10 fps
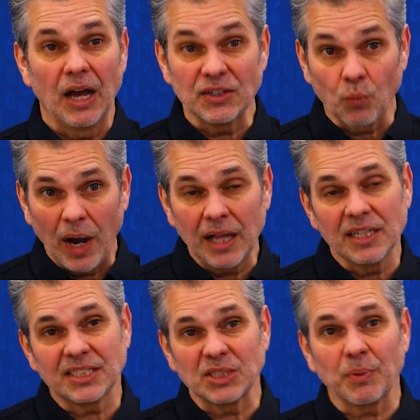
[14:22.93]
as well
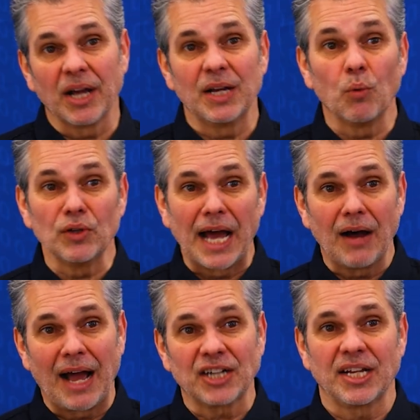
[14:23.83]
as this plugin will
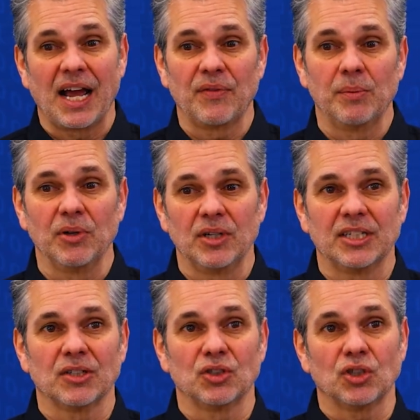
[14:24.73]
now actually have the ability
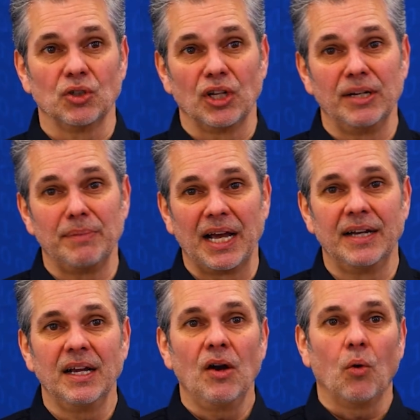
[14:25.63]
to
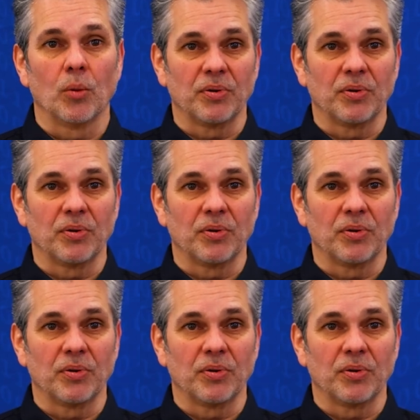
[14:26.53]
embed or